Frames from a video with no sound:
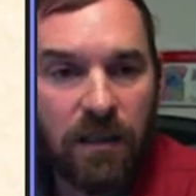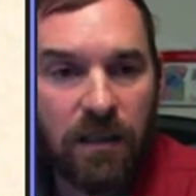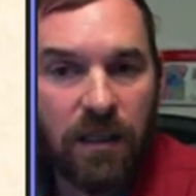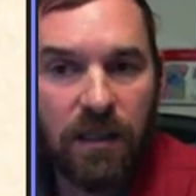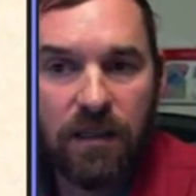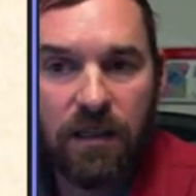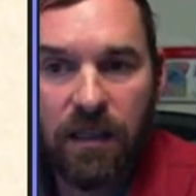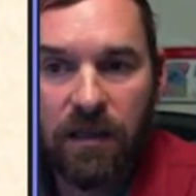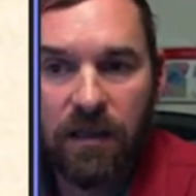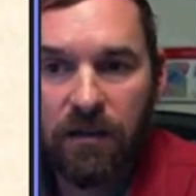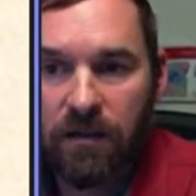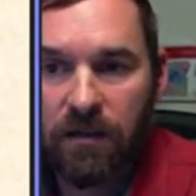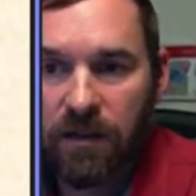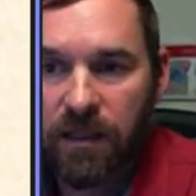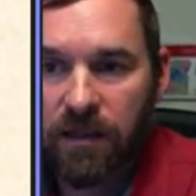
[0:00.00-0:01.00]
in in
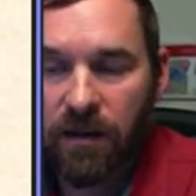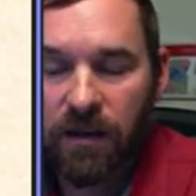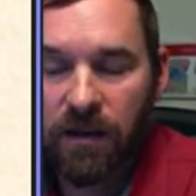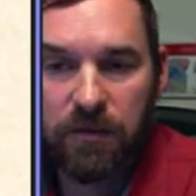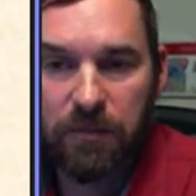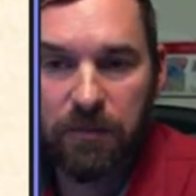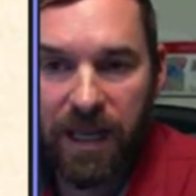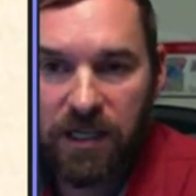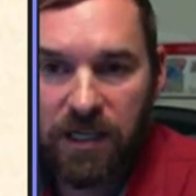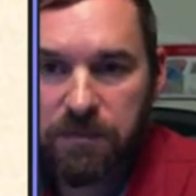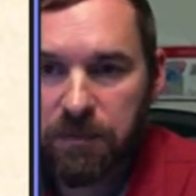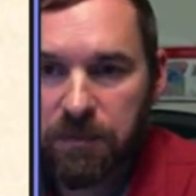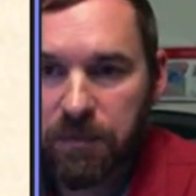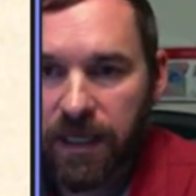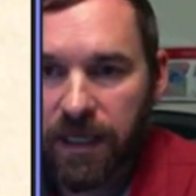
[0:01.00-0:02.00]
our in our other
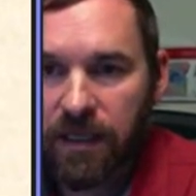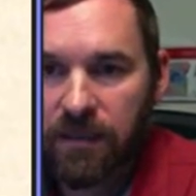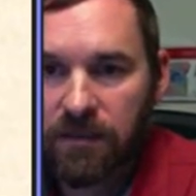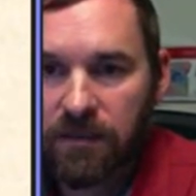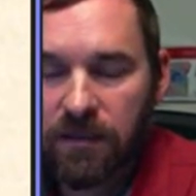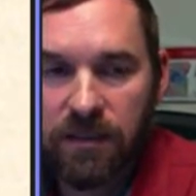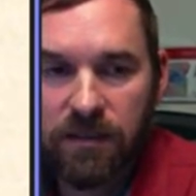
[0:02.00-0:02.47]
management plans.